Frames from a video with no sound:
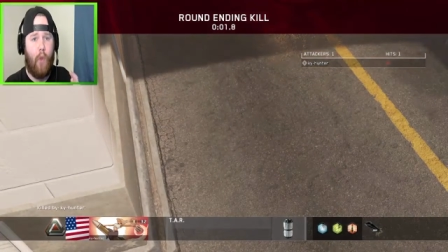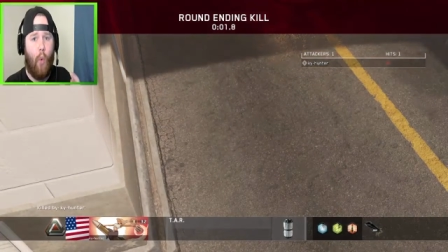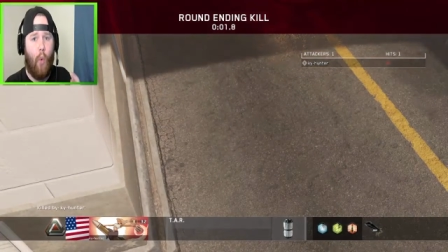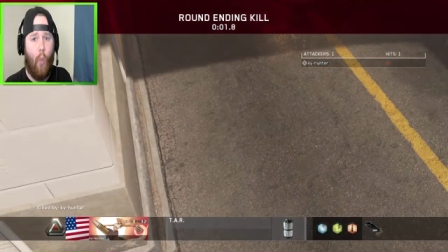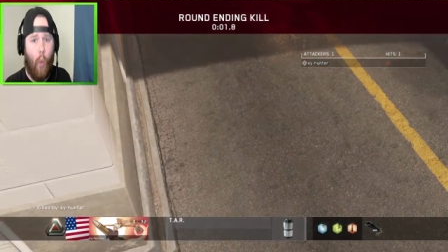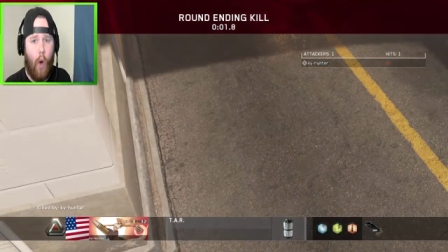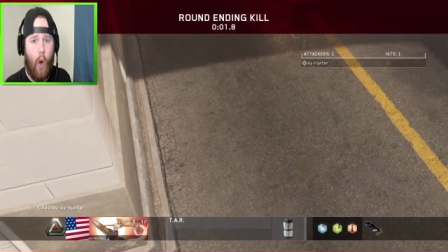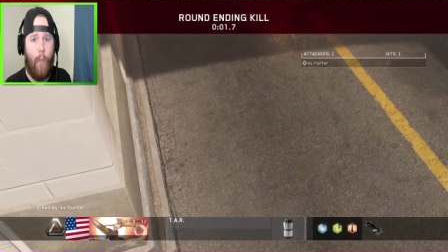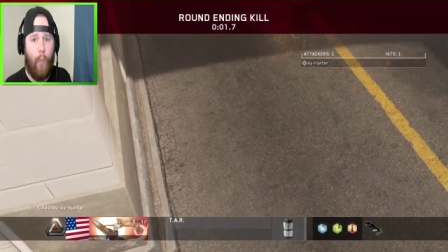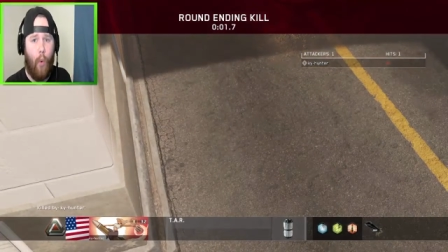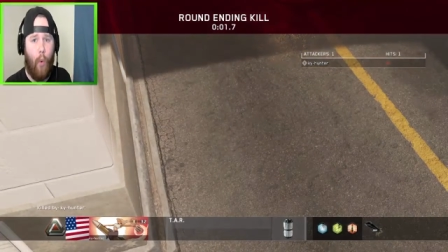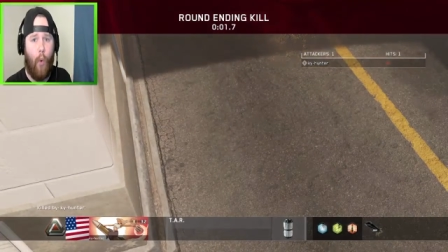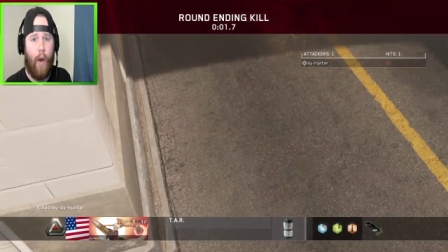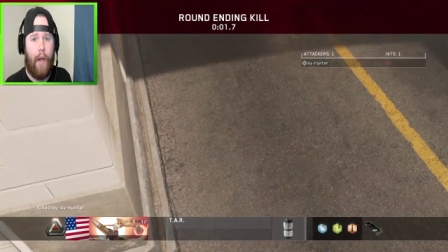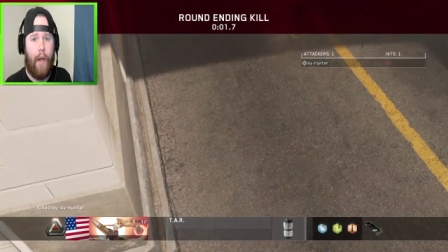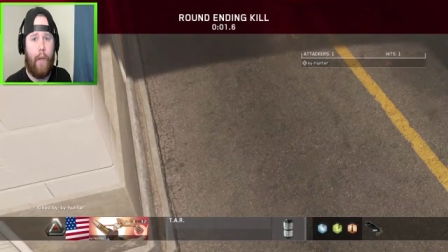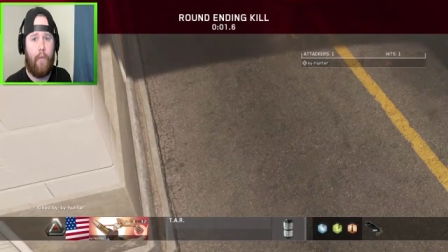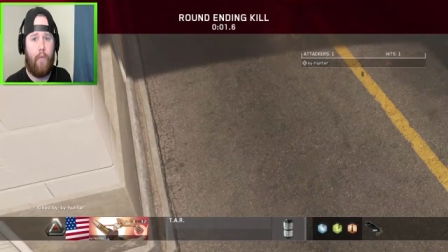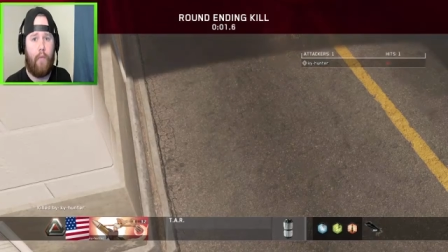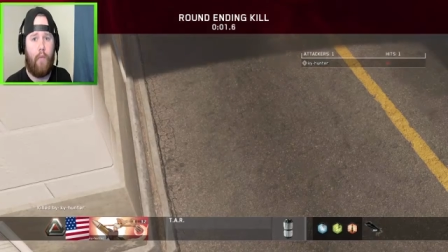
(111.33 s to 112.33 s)
one point,
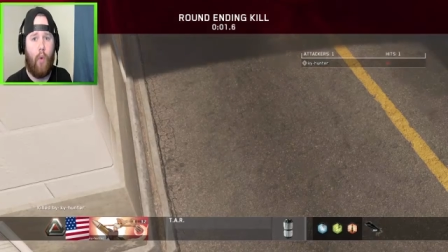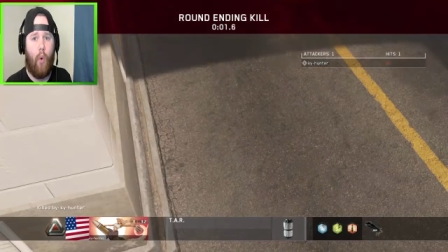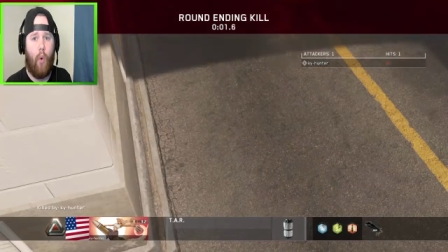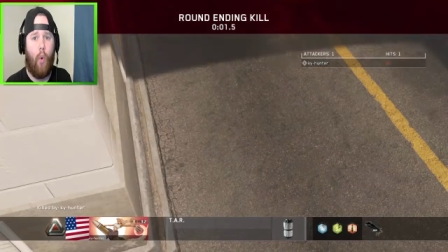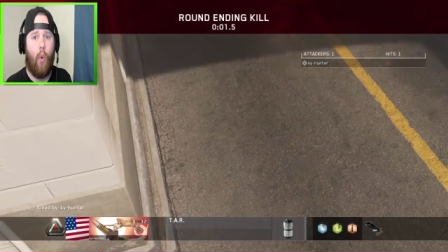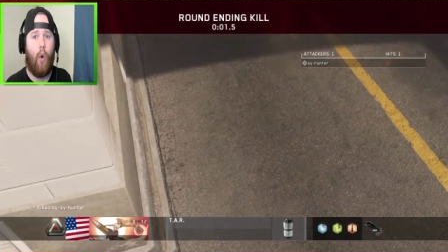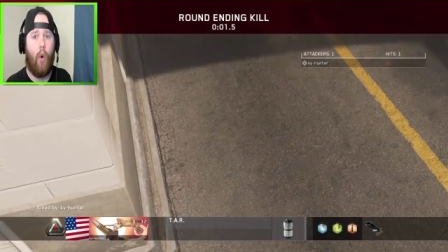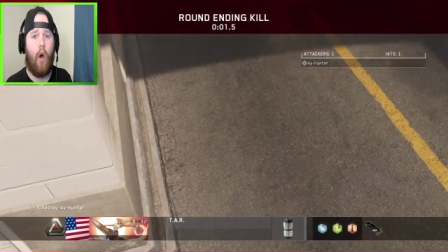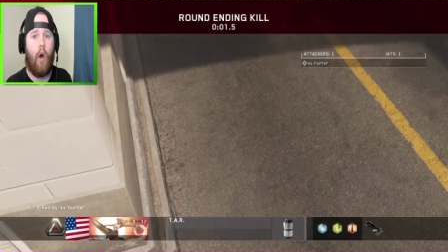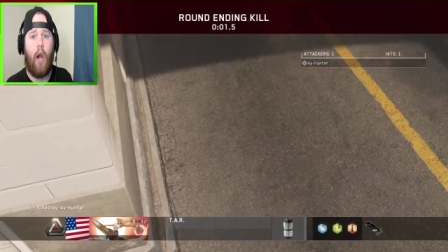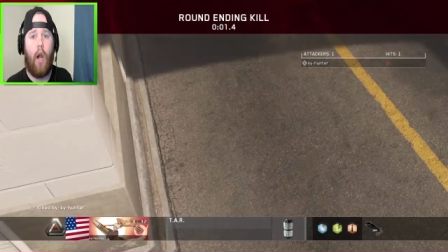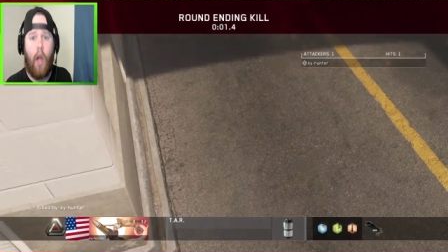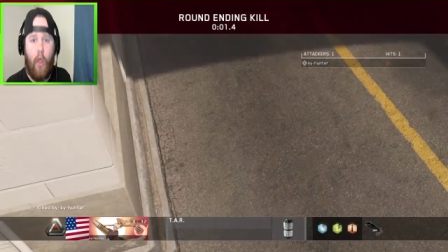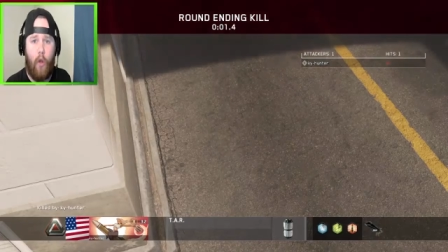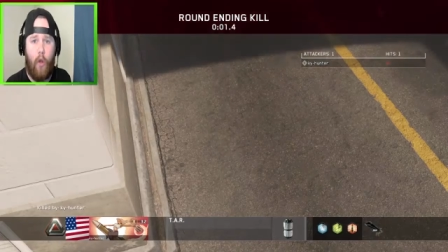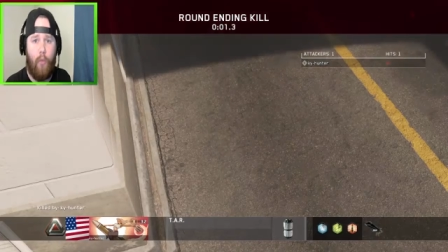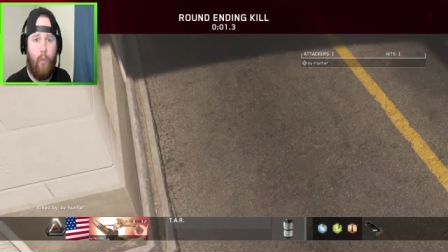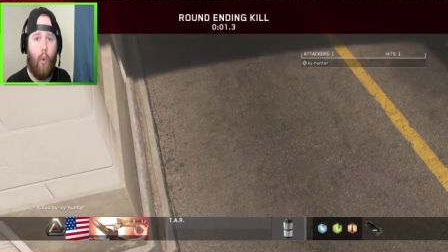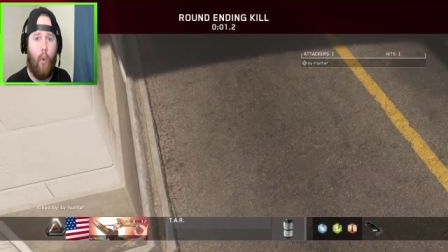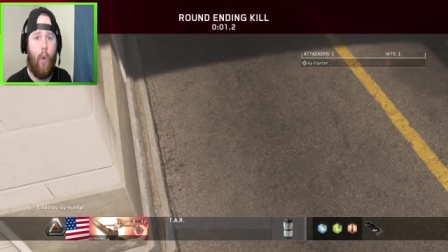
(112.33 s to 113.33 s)
or
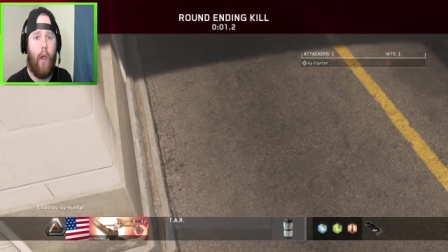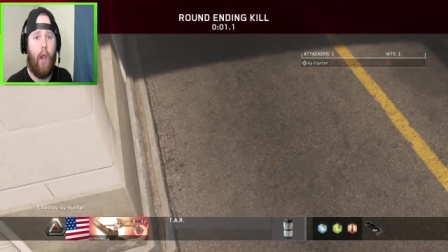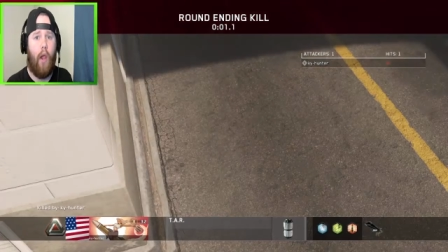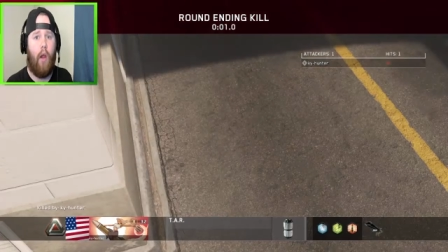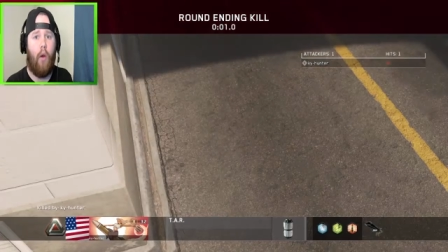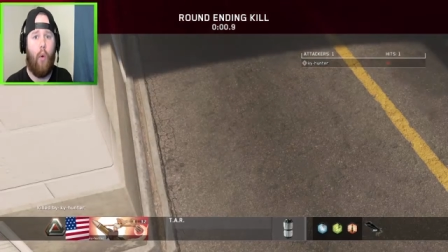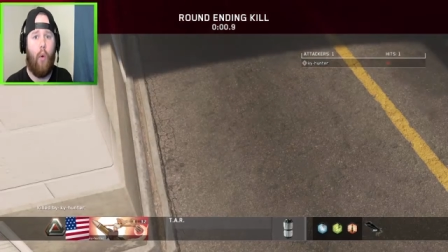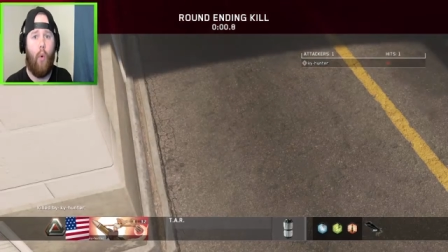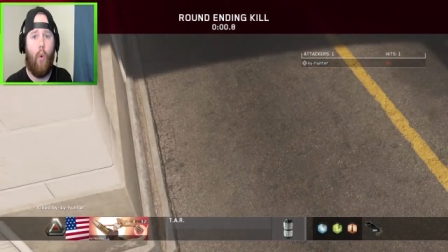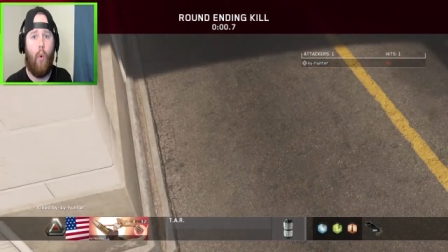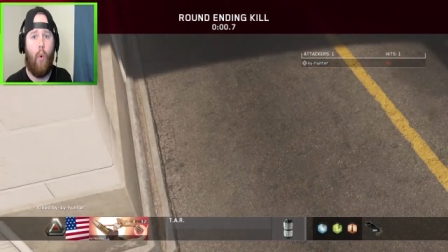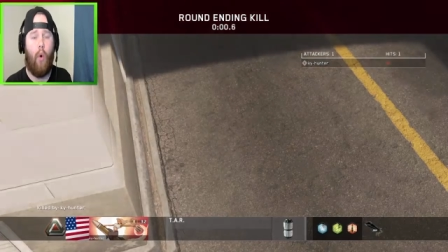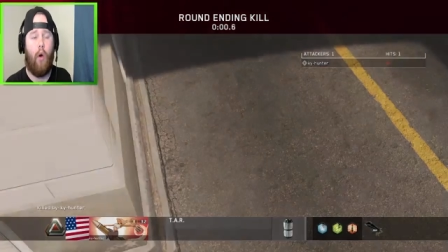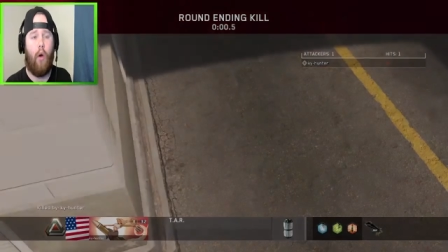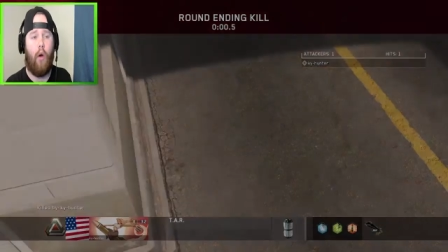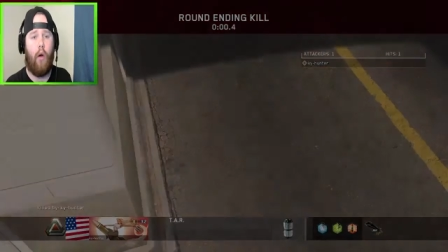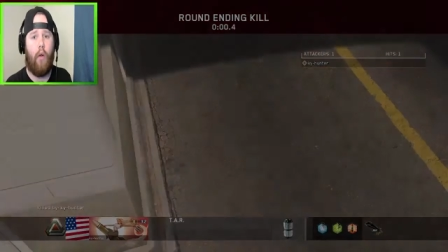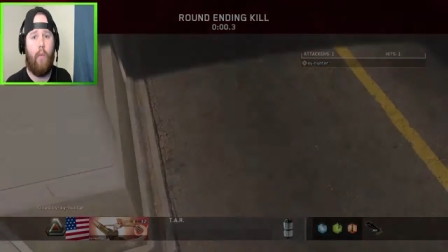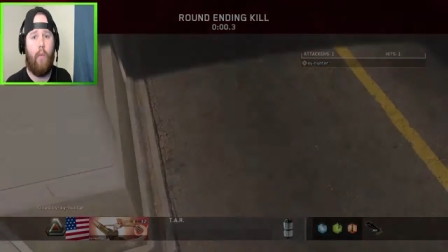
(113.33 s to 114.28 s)
another point, or,